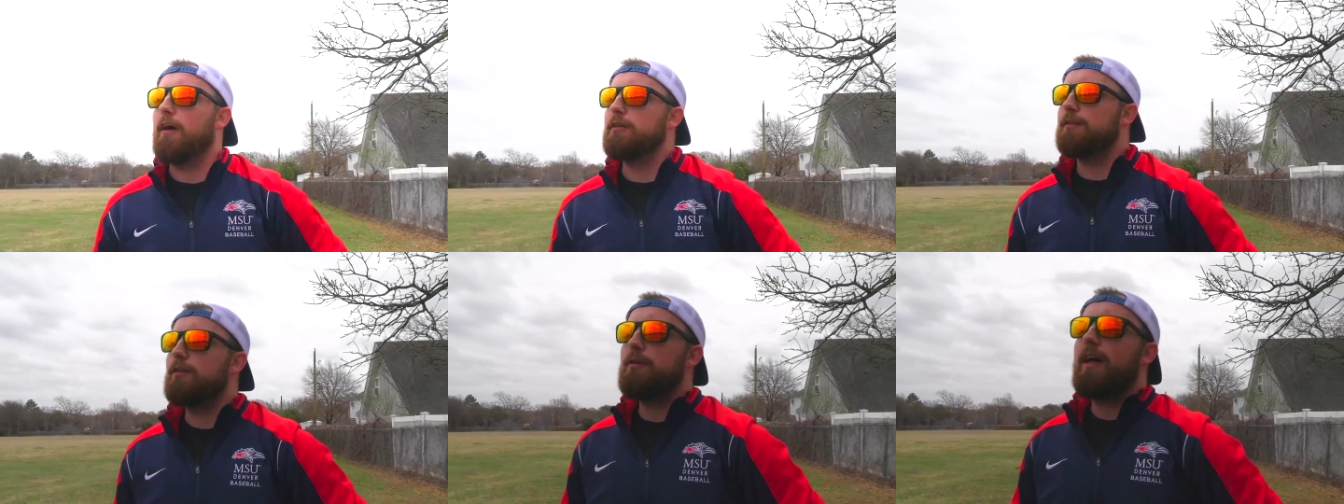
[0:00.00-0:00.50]

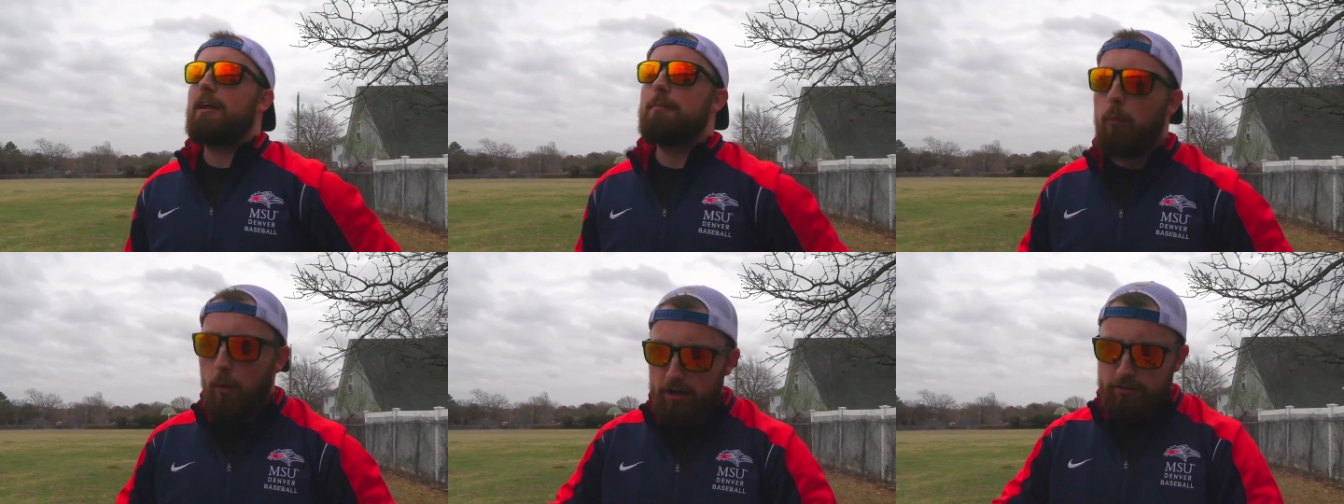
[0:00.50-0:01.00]
those of you that have
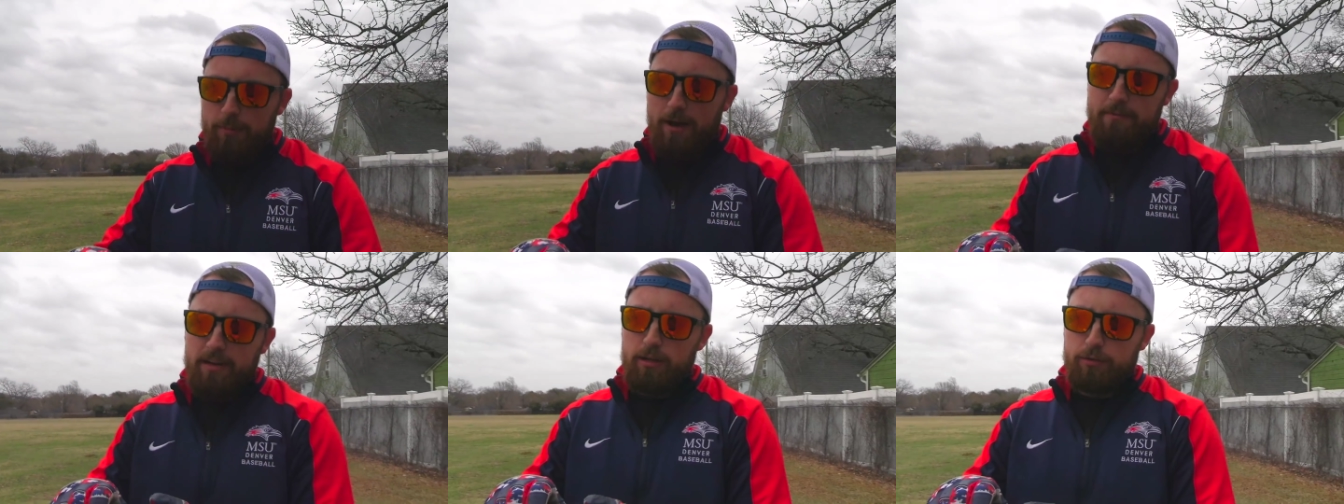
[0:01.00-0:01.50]
been watching my
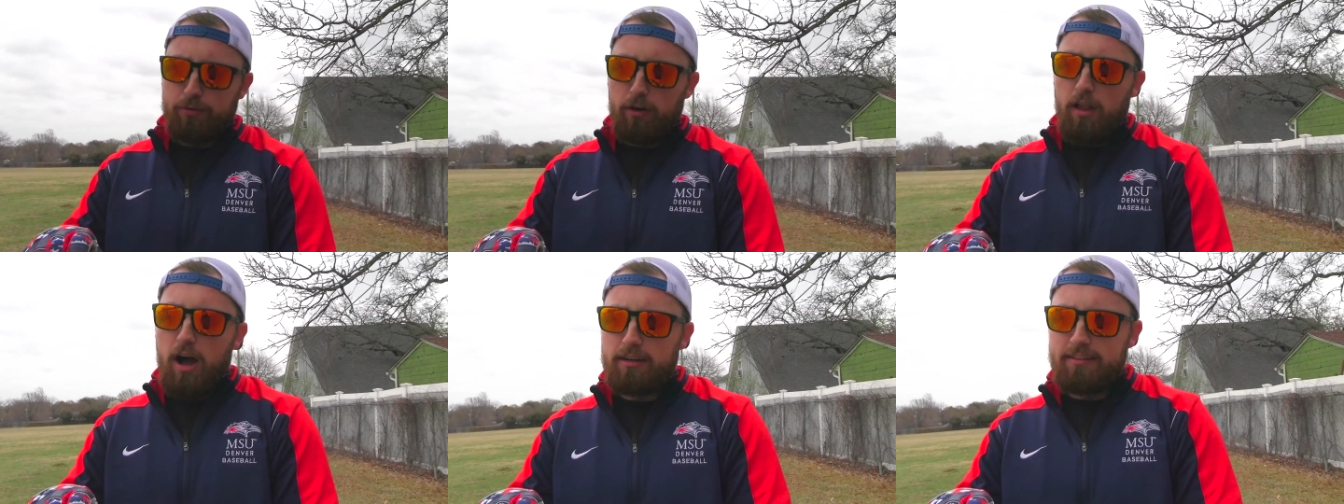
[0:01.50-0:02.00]
videos for a
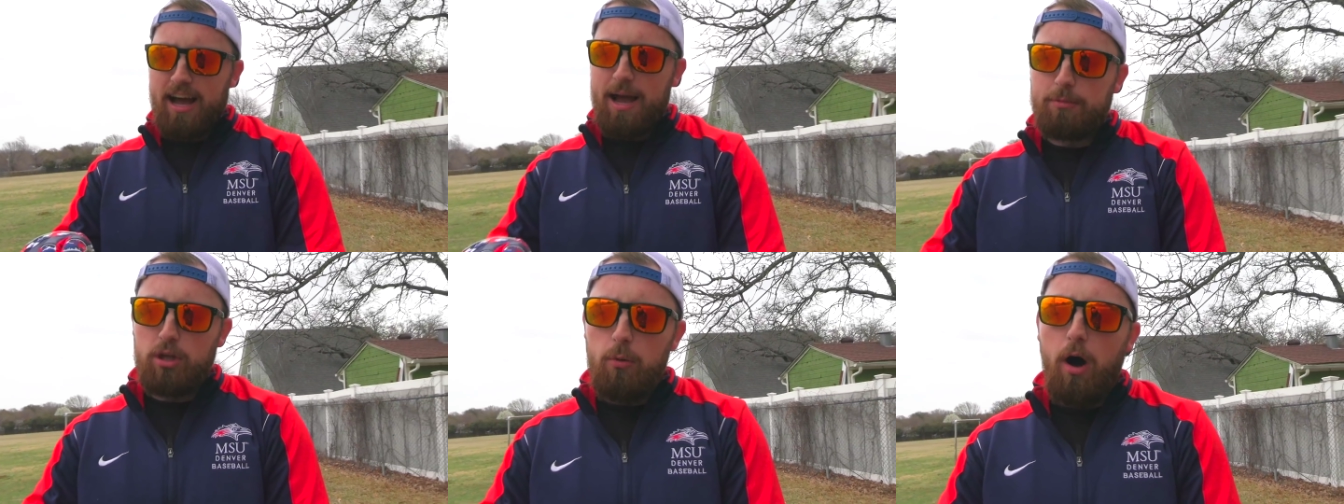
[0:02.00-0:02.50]
long
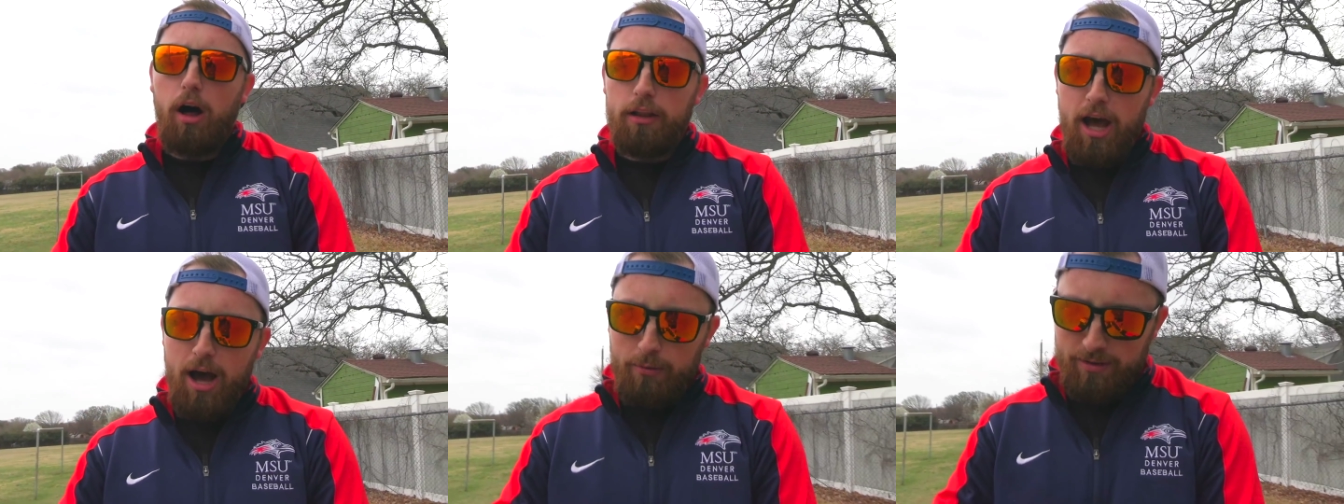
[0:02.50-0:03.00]
time, you all
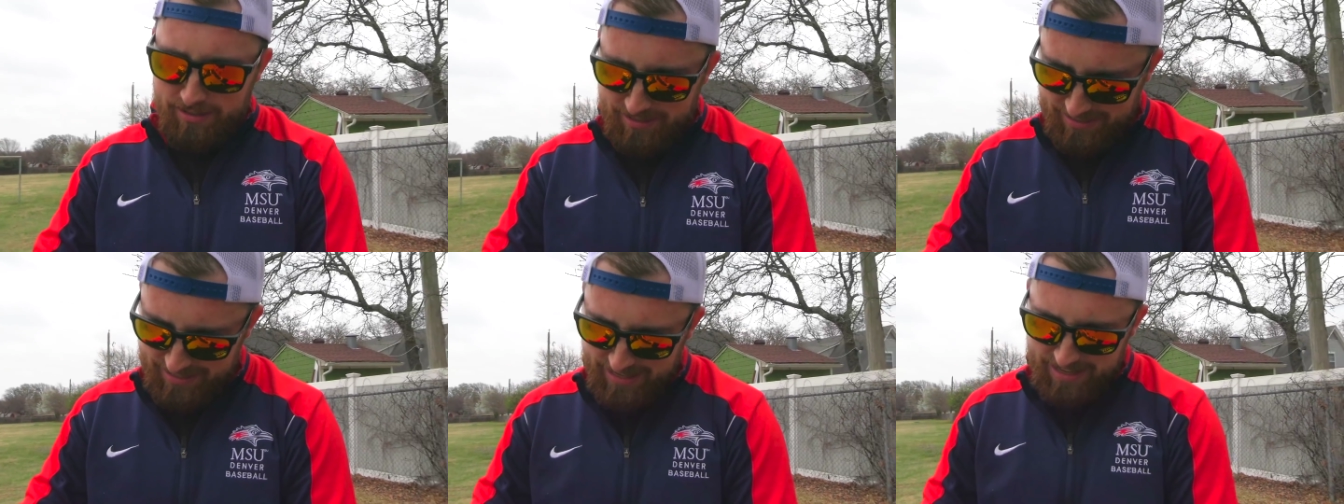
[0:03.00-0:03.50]
know
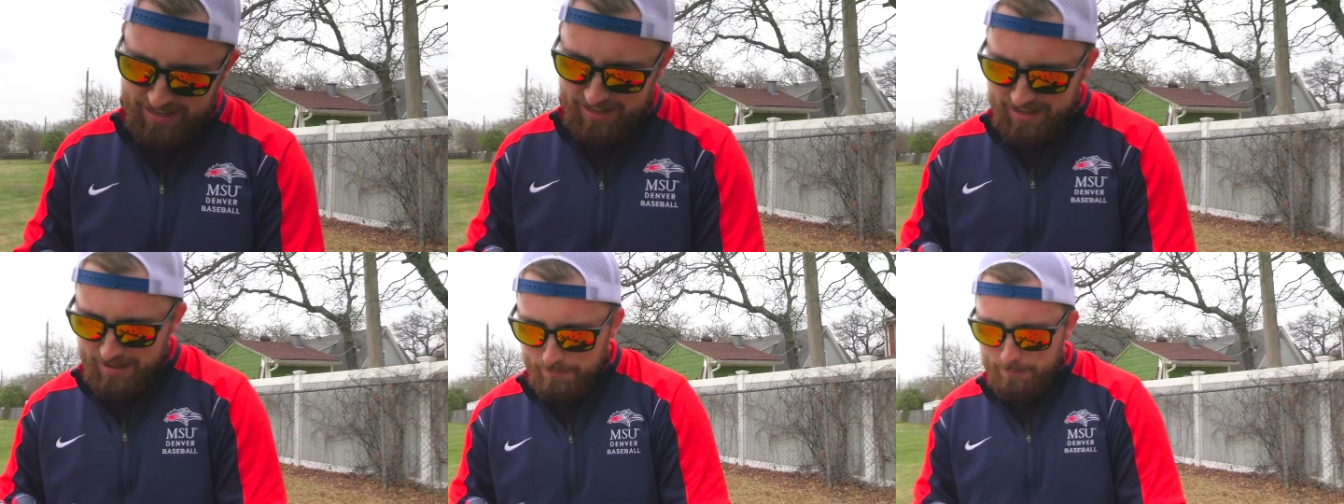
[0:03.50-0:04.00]

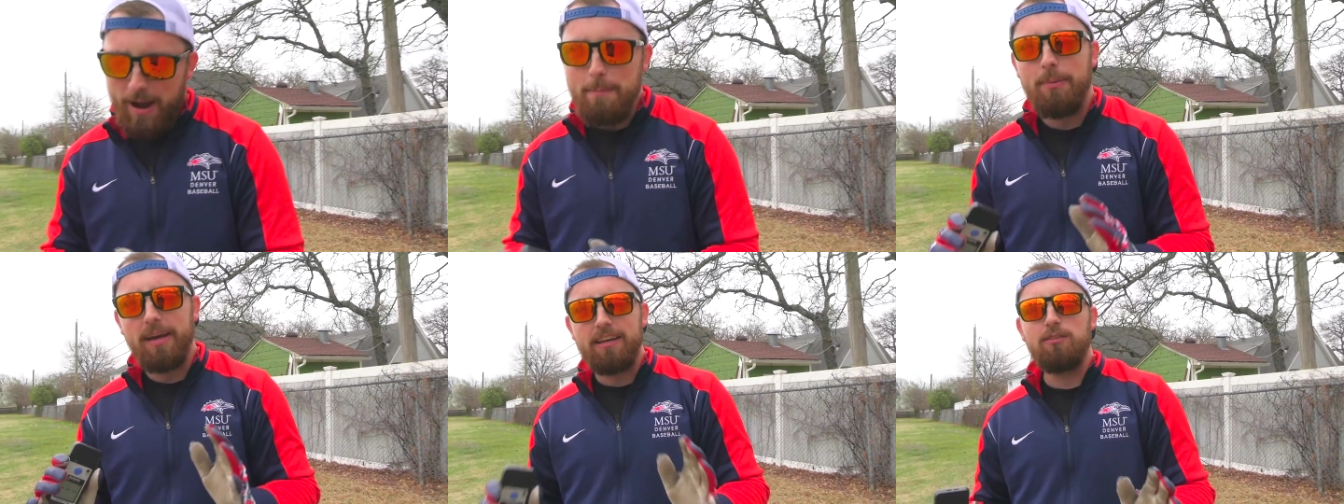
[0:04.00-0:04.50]
my
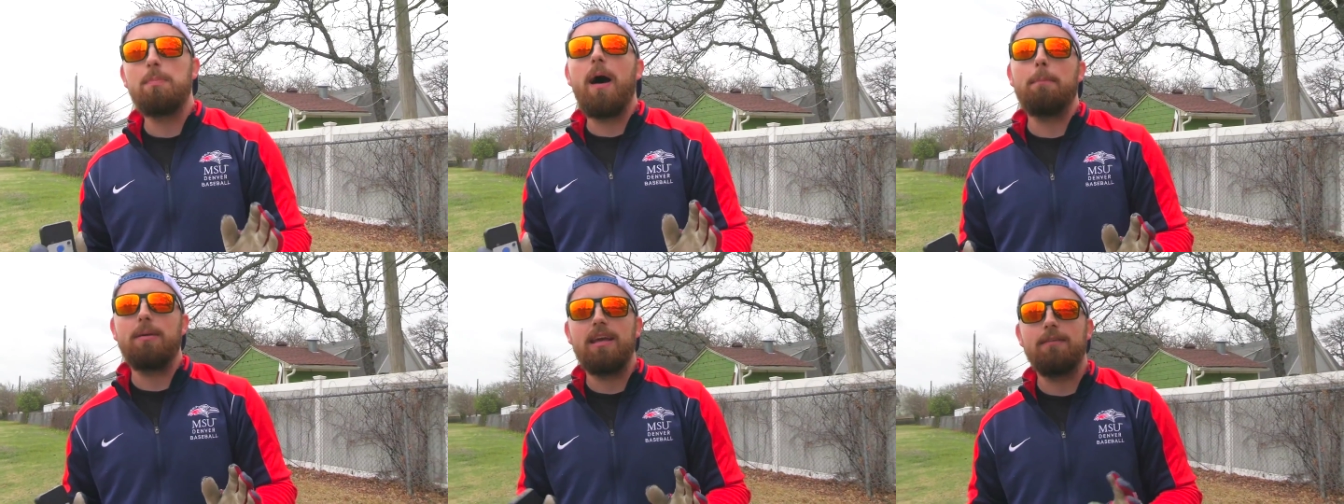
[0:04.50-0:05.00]
biggest
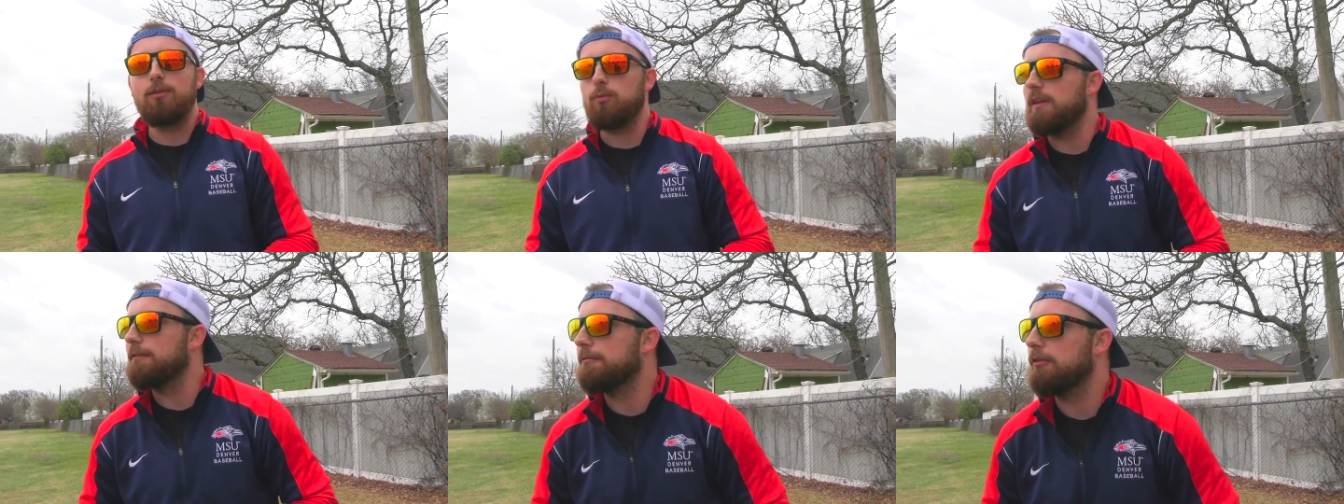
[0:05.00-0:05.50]
pet peeve is
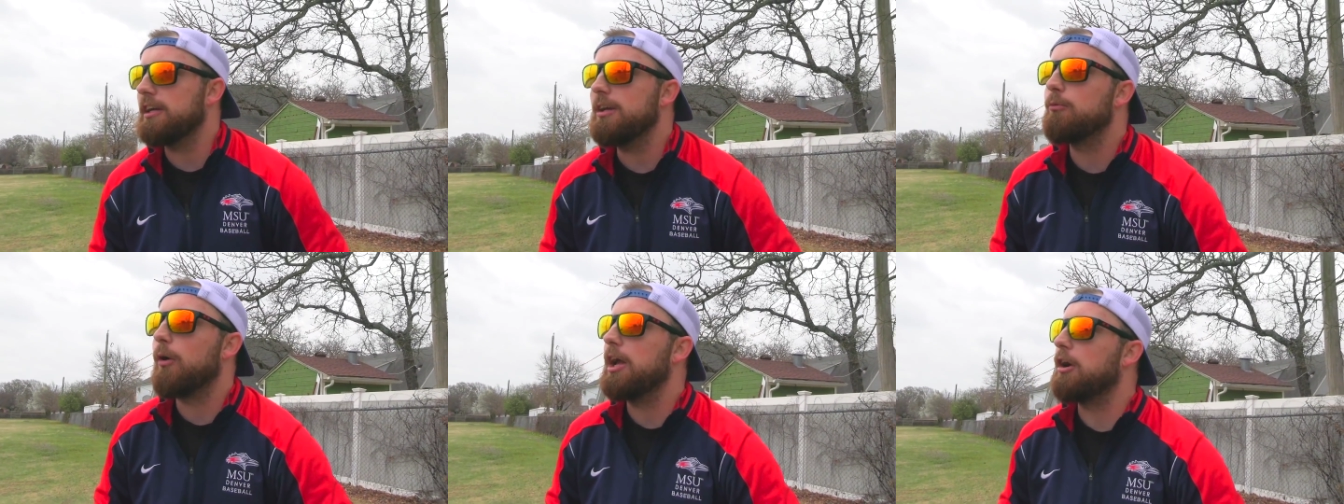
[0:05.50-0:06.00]
when the
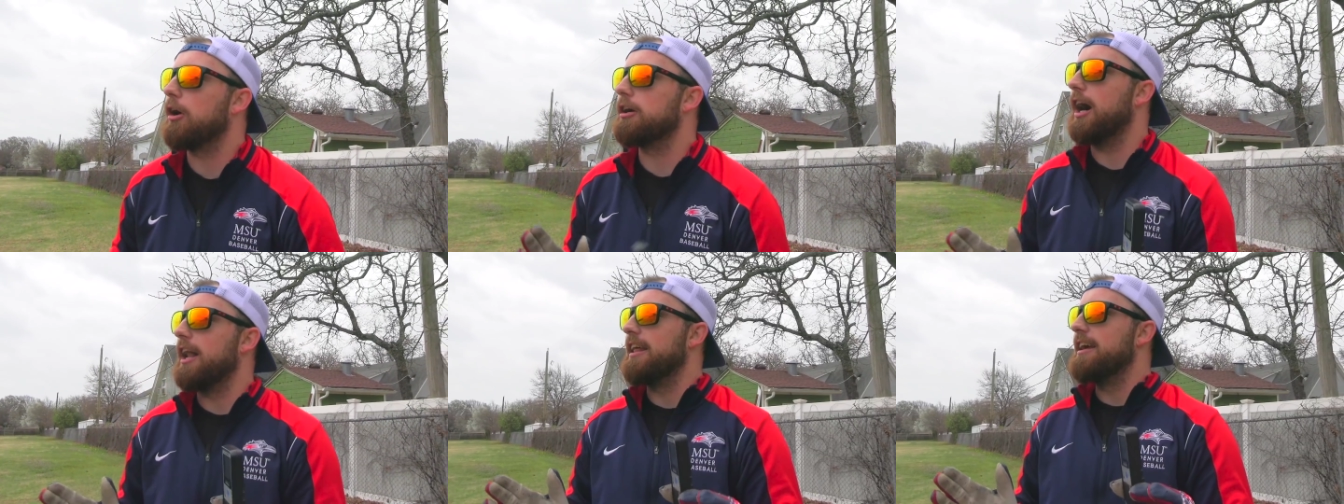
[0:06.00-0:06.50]
freaking radar
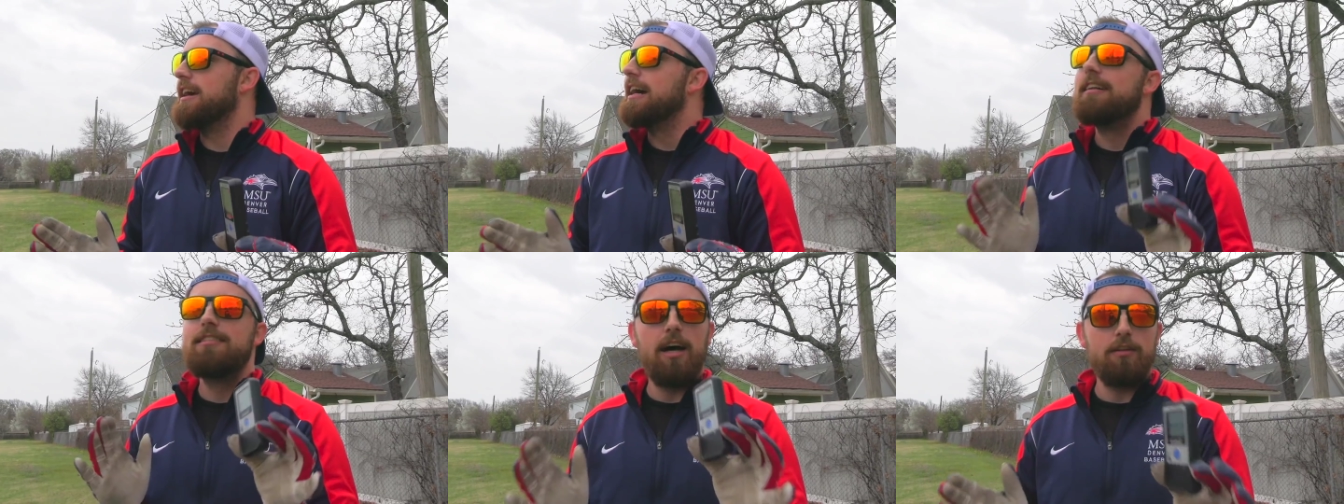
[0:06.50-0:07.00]
gun
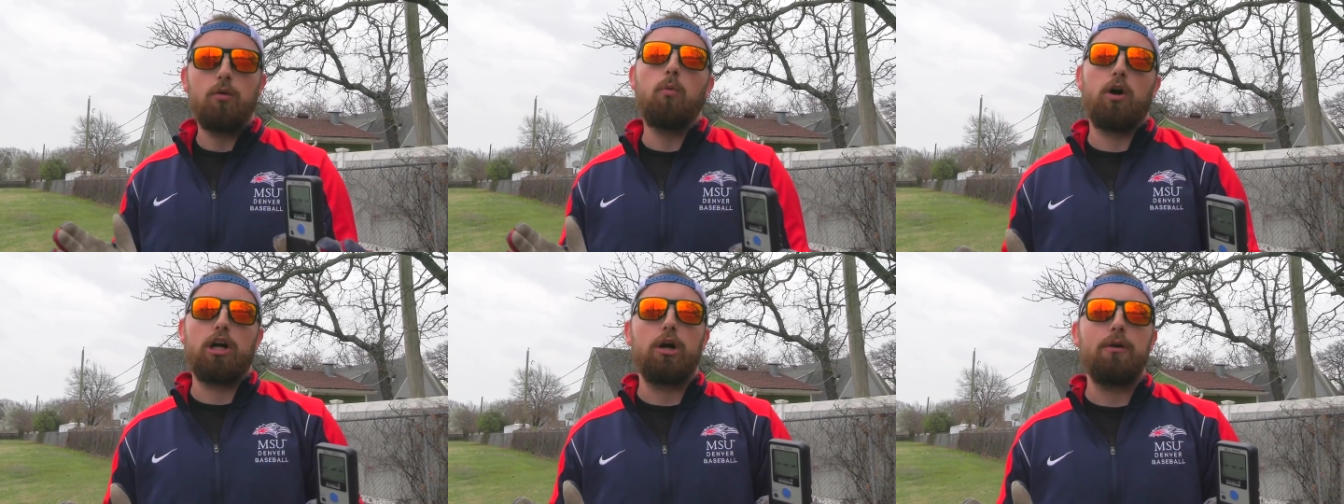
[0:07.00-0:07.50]
doesn't
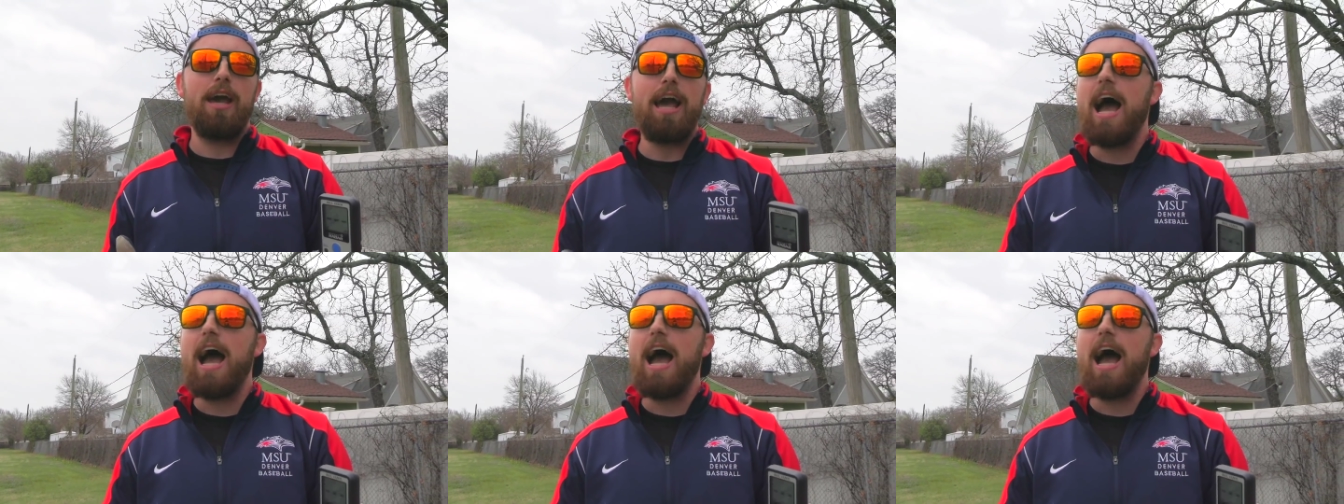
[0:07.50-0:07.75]
work, okay?